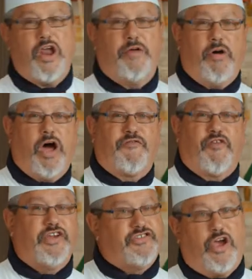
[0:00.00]
when I buy
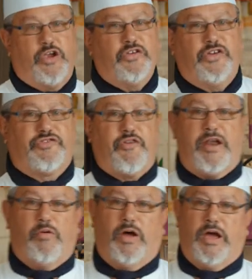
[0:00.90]
fresh, I use it
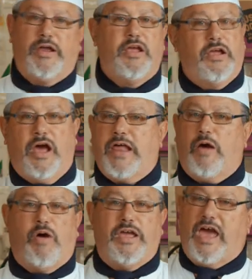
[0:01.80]
straight away, and
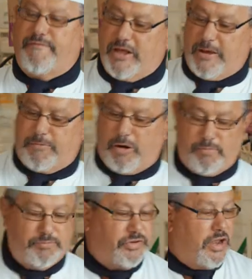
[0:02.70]
that way you have no
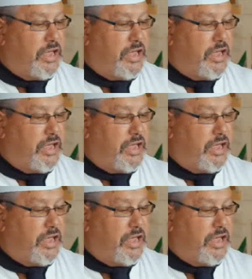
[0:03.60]
problems.